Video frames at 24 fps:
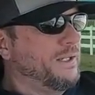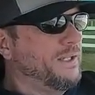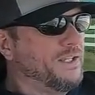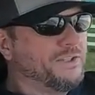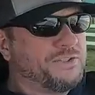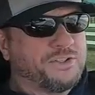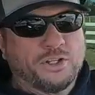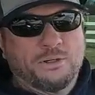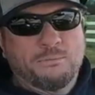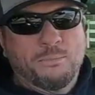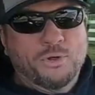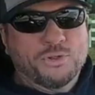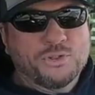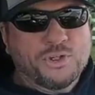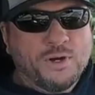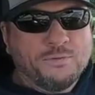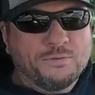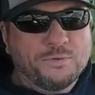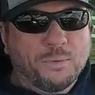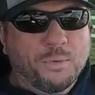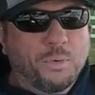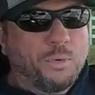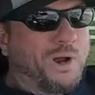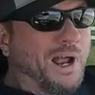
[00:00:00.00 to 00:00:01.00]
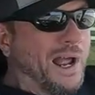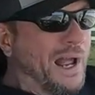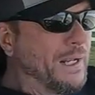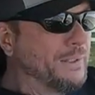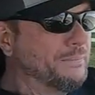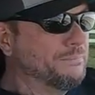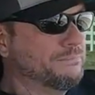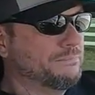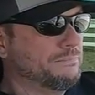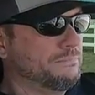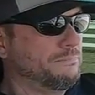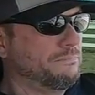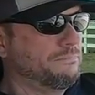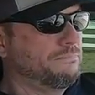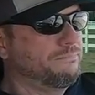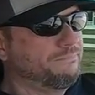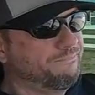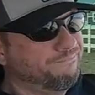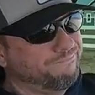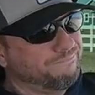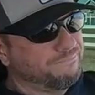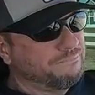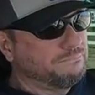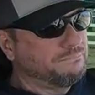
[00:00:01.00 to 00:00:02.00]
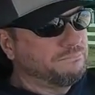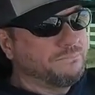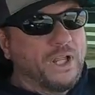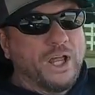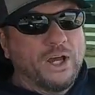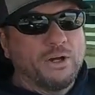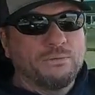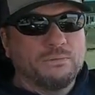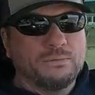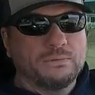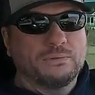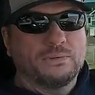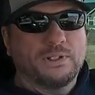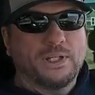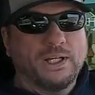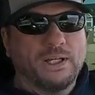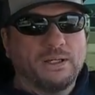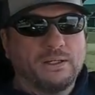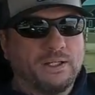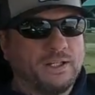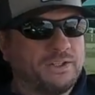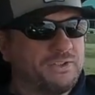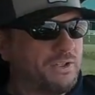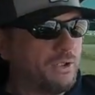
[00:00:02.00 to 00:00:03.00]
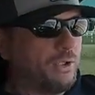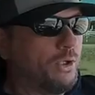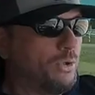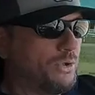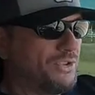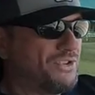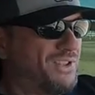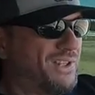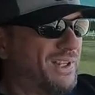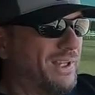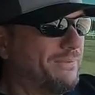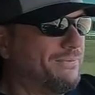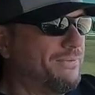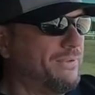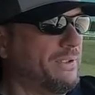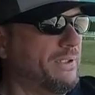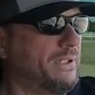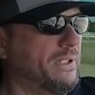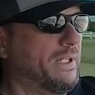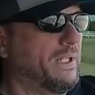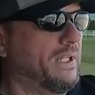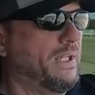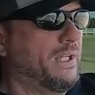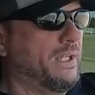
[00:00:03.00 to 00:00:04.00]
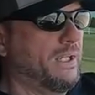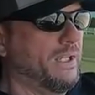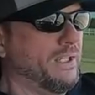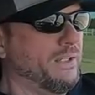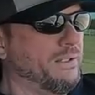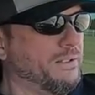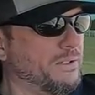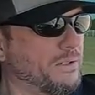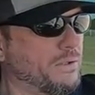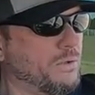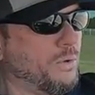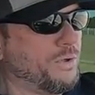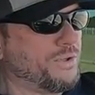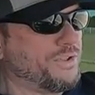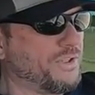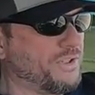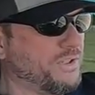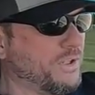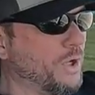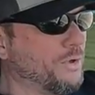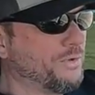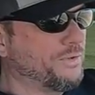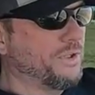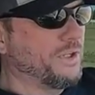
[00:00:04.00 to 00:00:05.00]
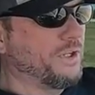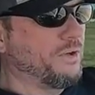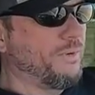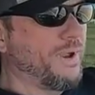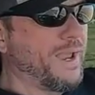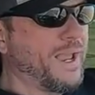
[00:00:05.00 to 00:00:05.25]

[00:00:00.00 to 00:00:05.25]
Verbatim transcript: Uh, is it the most comfortable ride? No, it's a little stiff. Of course, it's low to the